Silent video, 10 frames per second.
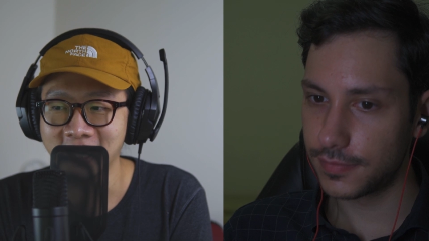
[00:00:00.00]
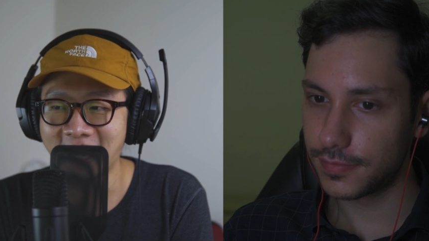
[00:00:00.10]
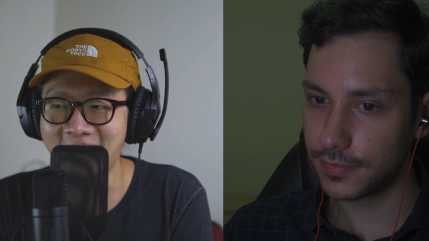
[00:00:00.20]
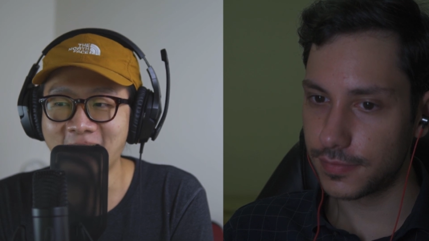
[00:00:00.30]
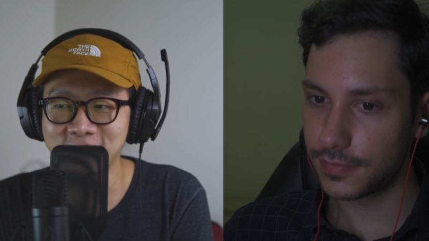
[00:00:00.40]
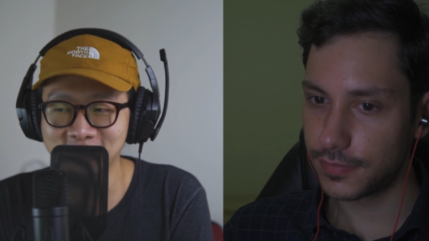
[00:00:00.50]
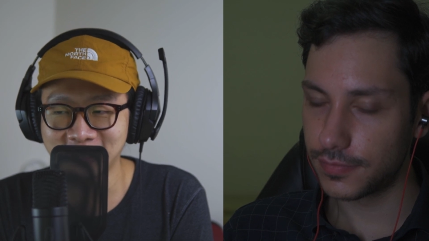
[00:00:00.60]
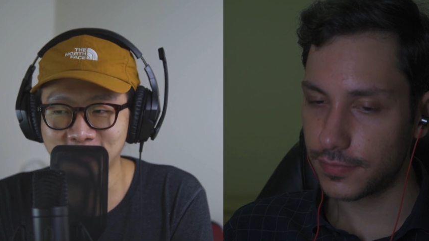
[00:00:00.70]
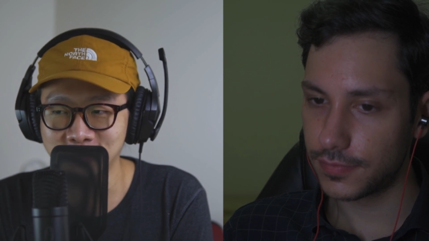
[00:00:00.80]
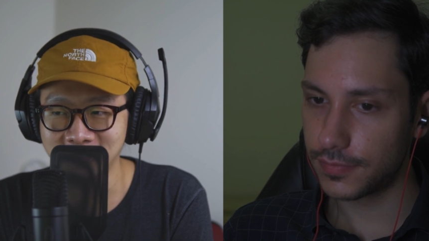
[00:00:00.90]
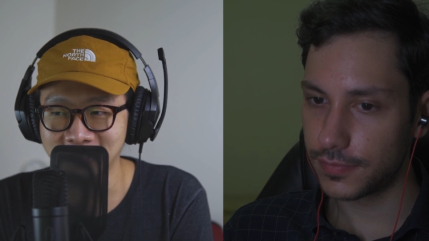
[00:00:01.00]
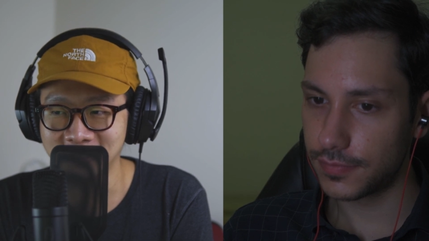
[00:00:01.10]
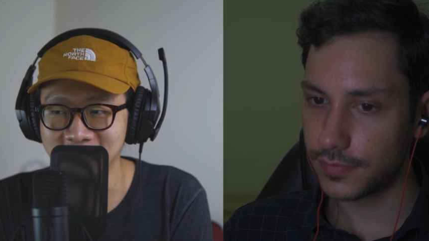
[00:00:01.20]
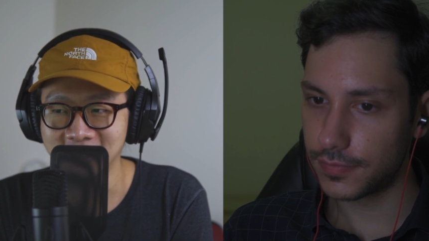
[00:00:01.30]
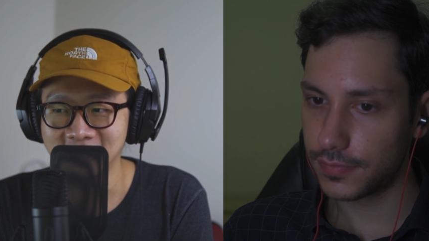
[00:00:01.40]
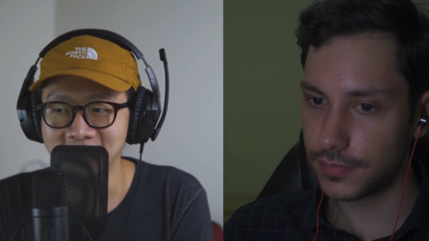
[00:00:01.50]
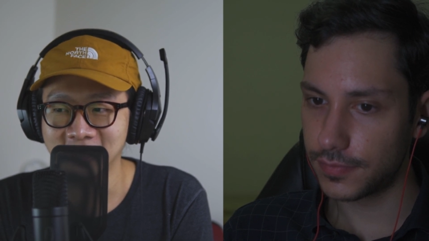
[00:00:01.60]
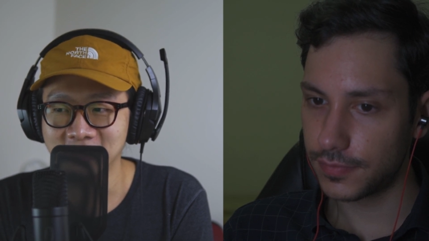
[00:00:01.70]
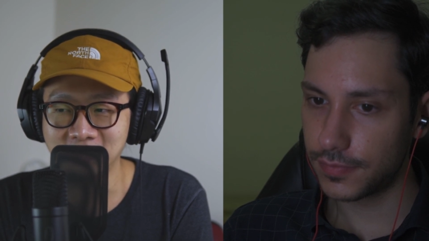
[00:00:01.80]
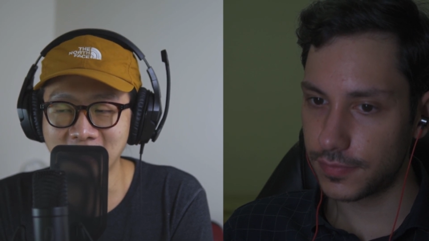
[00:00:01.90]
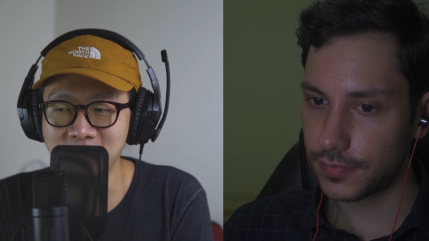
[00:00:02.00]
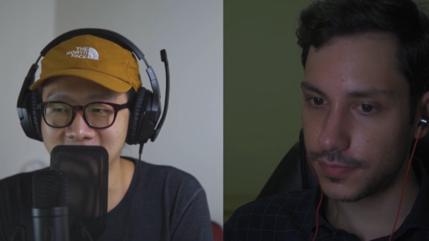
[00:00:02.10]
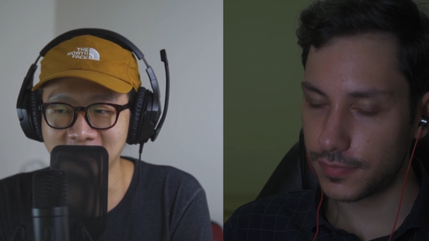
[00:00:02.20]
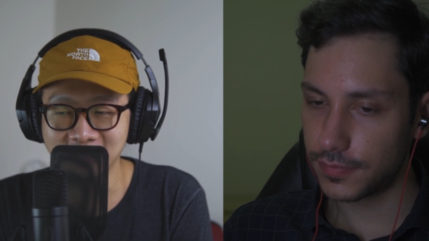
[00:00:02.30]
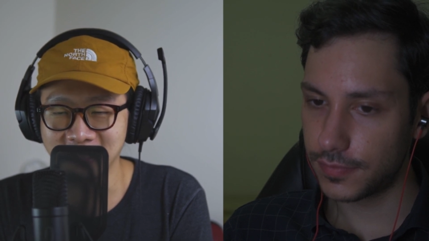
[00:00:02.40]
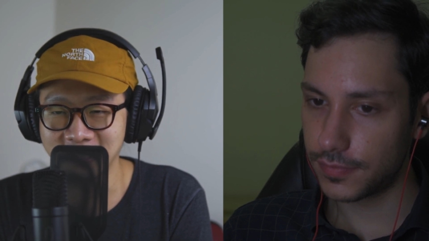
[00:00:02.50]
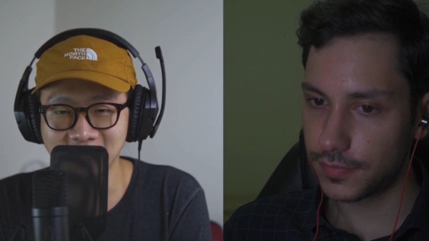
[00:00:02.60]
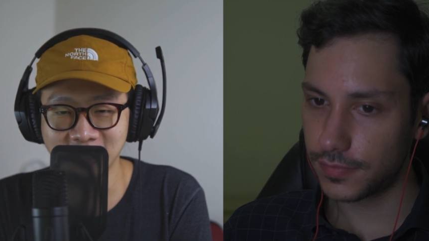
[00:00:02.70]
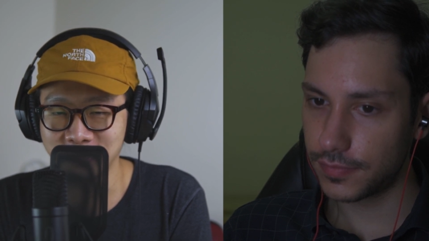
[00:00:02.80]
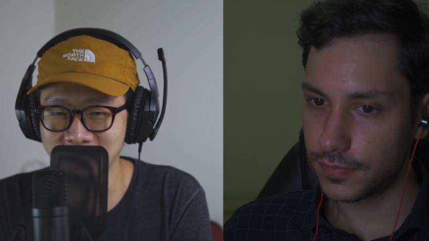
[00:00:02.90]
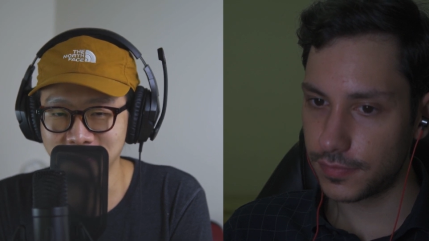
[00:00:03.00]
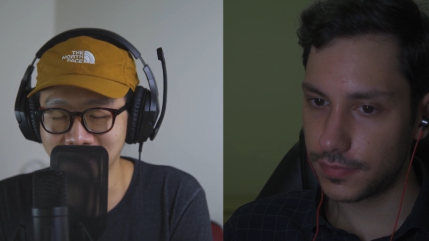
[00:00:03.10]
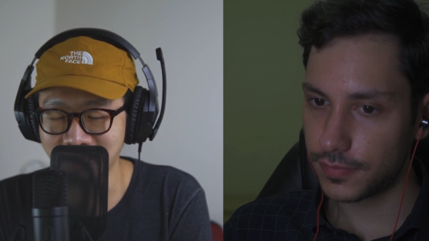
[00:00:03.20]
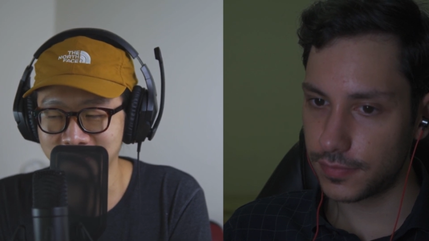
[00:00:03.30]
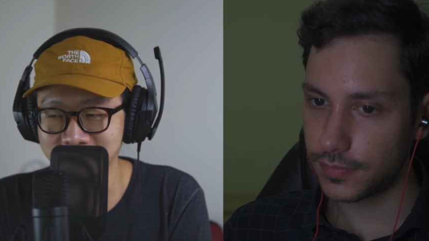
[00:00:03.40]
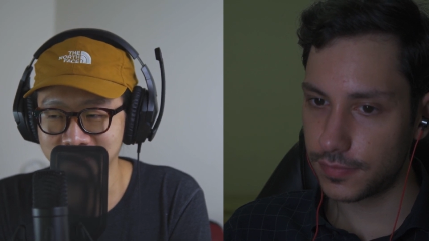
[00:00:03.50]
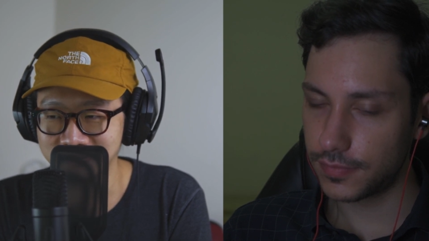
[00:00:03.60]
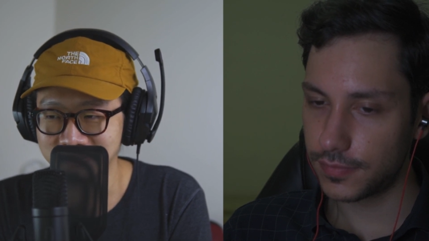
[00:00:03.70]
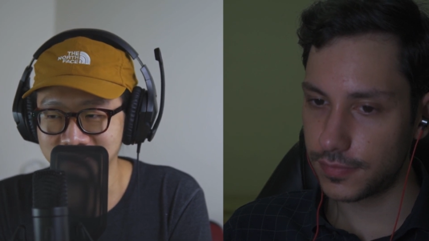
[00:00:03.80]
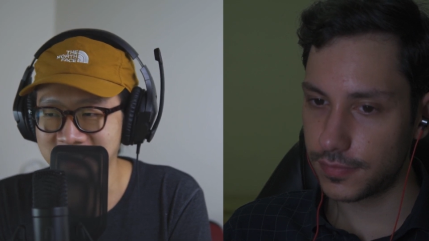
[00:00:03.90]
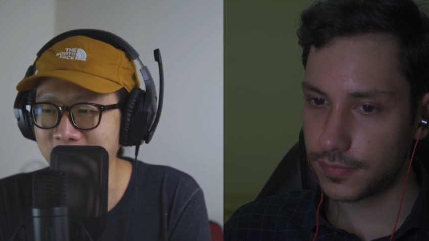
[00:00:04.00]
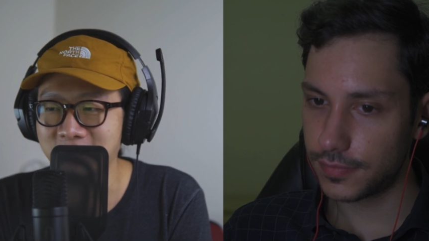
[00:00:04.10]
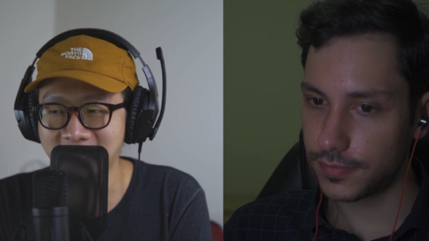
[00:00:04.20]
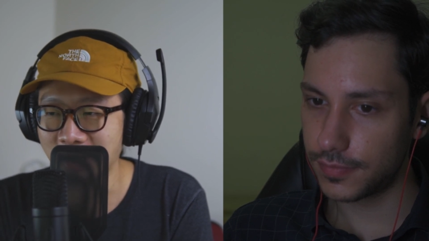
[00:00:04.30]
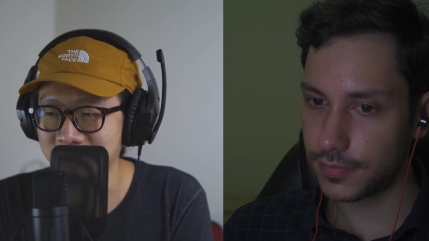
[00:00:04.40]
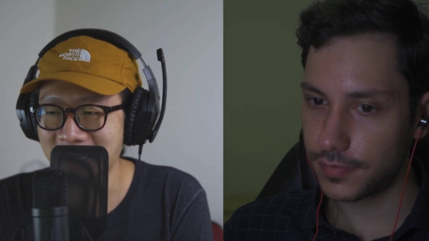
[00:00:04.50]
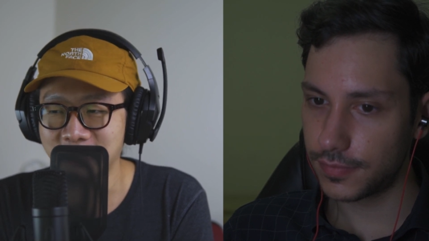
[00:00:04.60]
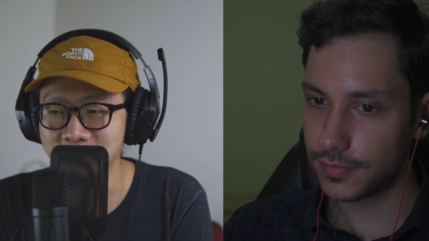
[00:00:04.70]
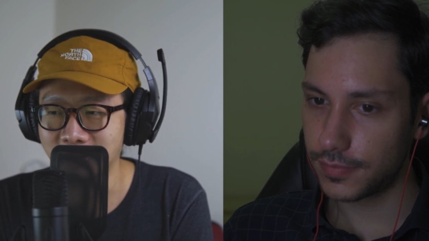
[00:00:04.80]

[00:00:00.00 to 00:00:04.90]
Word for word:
Speaker 1: And after that two years, maybe it will just become something else. I don't